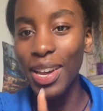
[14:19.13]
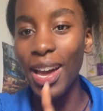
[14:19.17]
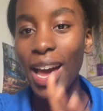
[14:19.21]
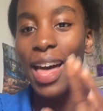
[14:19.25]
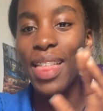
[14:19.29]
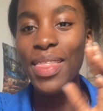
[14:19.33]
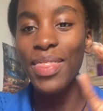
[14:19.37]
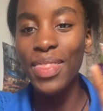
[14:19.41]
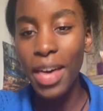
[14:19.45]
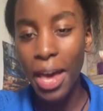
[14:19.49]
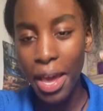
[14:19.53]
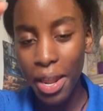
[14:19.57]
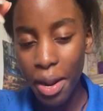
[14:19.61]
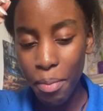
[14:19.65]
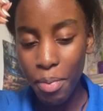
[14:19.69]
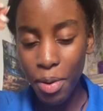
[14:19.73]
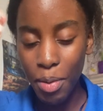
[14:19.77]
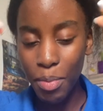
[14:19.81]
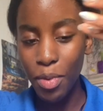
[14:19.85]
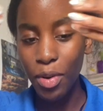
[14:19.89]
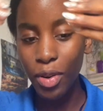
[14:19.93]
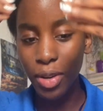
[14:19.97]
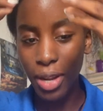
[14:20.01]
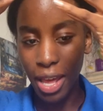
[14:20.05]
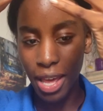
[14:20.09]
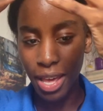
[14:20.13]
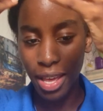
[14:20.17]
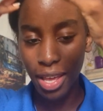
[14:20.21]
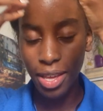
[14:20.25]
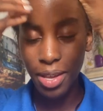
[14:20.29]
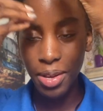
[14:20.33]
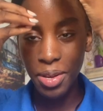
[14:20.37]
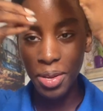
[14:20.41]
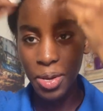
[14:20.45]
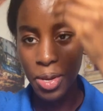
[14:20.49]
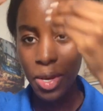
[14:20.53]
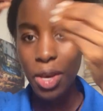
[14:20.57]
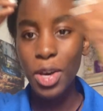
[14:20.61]
and then I'll be more like
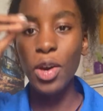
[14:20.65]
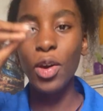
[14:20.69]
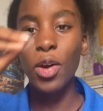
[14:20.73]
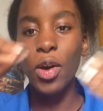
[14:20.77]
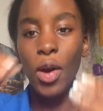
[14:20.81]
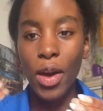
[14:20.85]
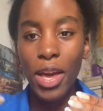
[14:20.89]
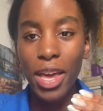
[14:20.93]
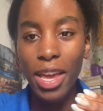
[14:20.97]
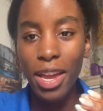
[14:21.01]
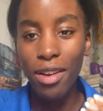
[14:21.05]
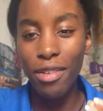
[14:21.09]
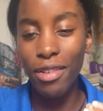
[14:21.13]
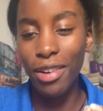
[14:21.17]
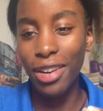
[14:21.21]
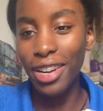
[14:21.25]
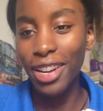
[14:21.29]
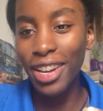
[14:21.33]
coherent.